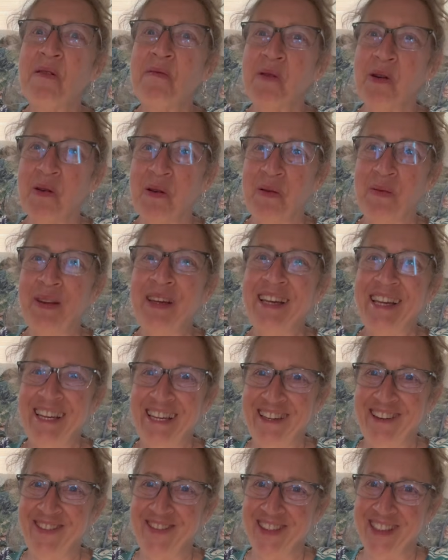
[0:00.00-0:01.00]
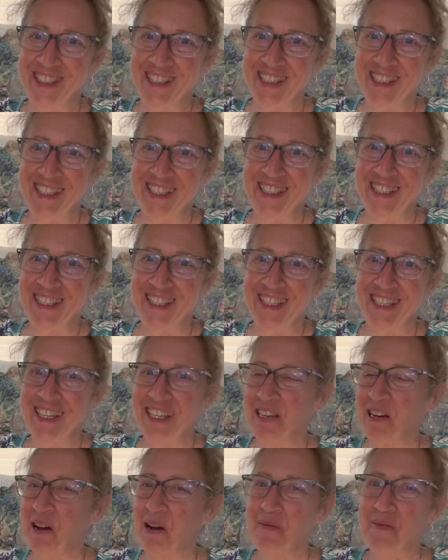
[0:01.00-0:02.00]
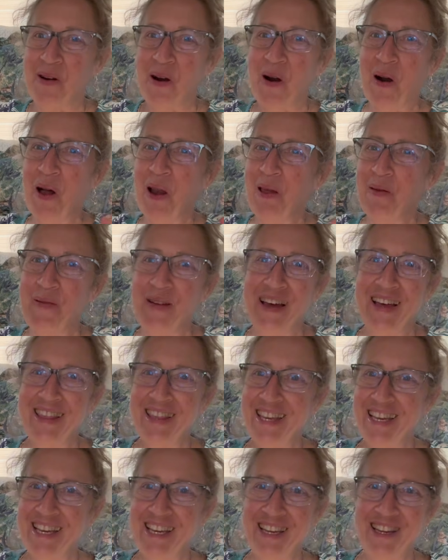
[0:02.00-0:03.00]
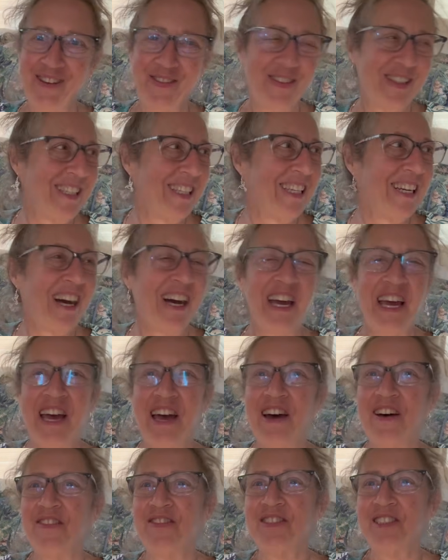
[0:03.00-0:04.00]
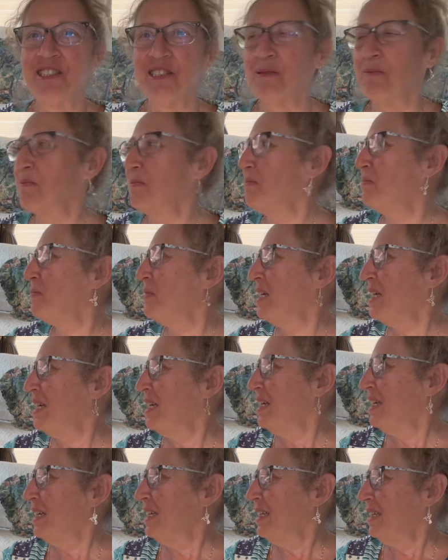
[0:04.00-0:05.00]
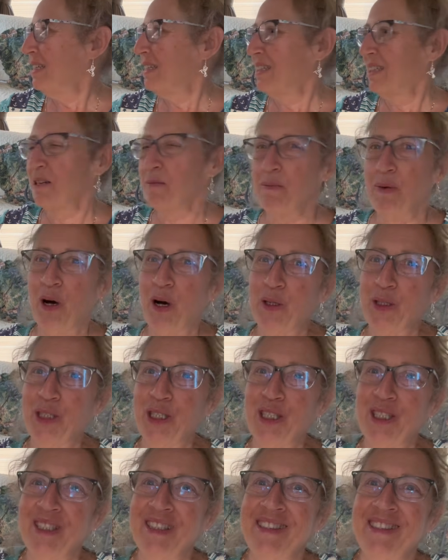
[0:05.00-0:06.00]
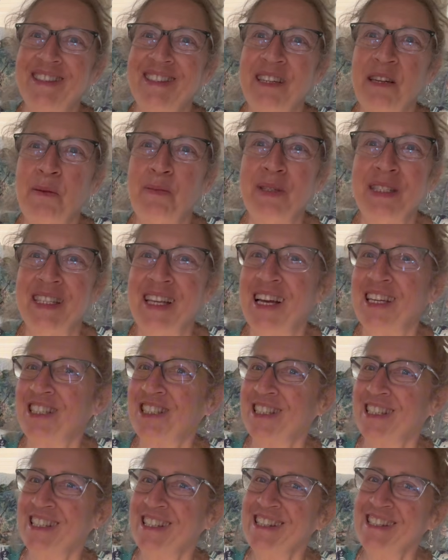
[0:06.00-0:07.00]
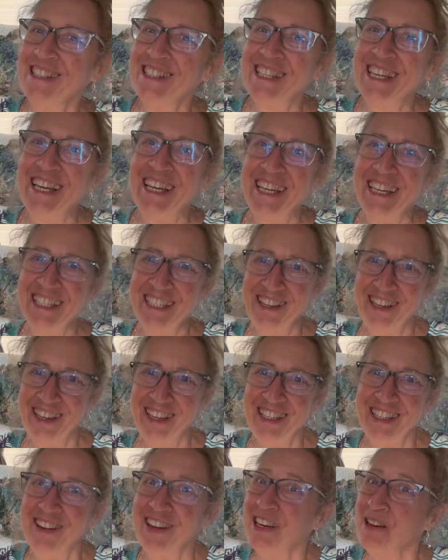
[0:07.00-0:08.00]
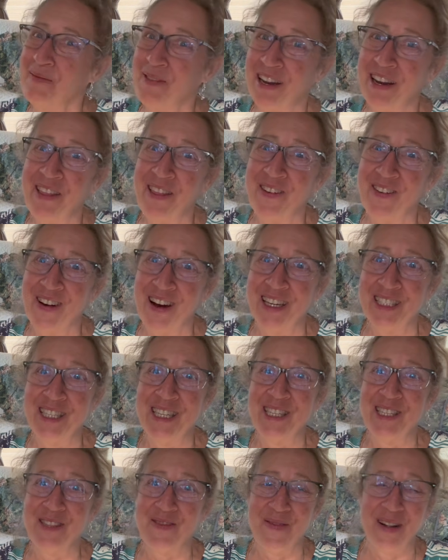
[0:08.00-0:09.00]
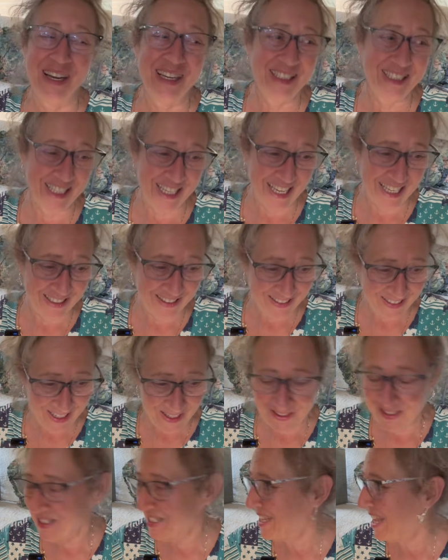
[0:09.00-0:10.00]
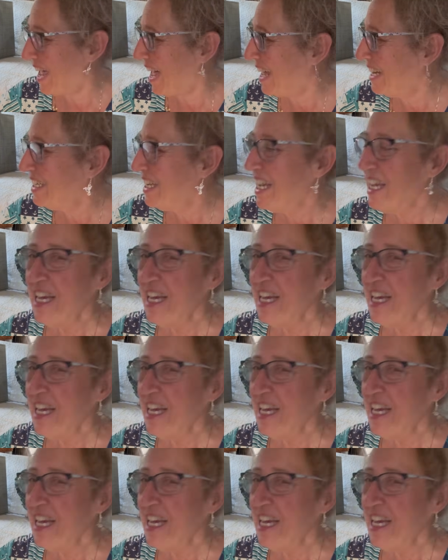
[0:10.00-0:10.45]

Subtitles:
I'm going to be even. And I'm all about the even. I have some compulsions and obsessions. Anybody that watches my channel knows that.